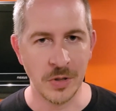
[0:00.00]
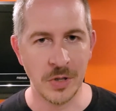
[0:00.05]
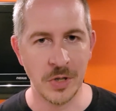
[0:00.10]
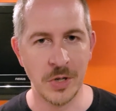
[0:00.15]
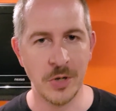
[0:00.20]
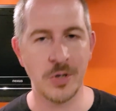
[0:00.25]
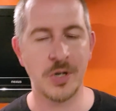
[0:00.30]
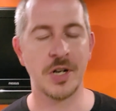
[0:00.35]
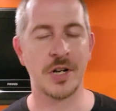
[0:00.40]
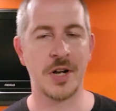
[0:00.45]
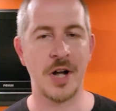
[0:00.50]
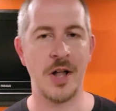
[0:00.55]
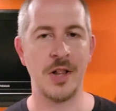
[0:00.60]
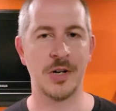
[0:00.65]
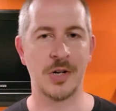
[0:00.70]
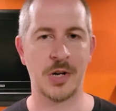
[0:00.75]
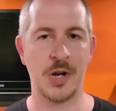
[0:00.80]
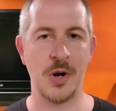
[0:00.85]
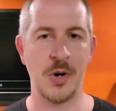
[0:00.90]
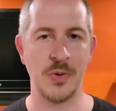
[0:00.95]
you could
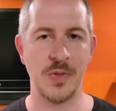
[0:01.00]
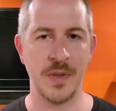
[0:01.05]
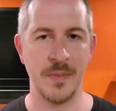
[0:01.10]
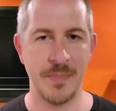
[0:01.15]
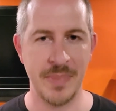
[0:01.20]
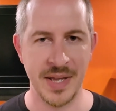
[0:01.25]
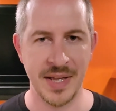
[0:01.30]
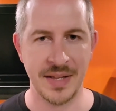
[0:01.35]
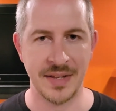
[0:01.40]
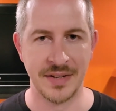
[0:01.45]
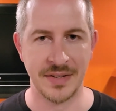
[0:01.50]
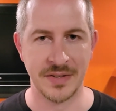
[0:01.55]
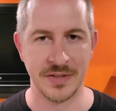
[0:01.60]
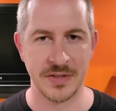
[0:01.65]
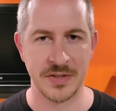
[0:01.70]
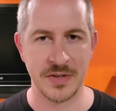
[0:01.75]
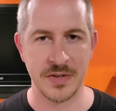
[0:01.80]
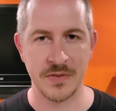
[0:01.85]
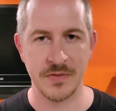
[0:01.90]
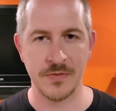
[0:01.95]
color code the
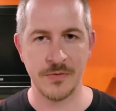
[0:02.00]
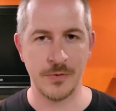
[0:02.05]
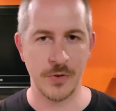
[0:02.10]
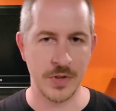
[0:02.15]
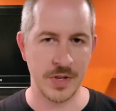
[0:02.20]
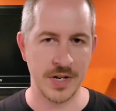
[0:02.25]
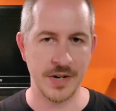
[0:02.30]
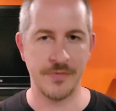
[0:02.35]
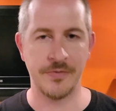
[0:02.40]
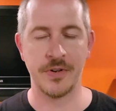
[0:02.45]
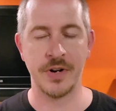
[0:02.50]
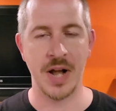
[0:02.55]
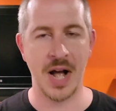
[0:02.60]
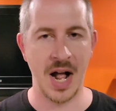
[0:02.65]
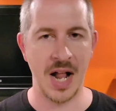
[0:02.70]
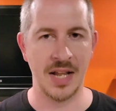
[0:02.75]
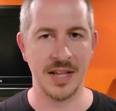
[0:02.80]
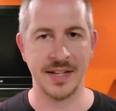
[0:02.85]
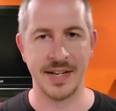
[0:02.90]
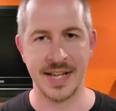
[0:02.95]
bins for the different
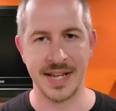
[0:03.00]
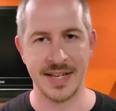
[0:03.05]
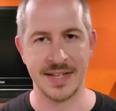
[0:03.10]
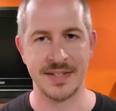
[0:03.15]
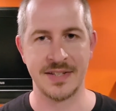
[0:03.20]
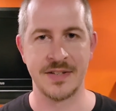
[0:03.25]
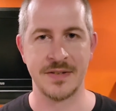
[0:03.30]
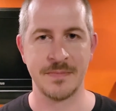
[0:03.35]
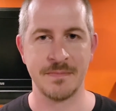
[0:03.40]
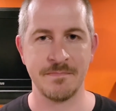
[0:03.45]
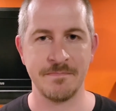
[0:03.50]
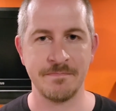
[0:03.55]
holidays.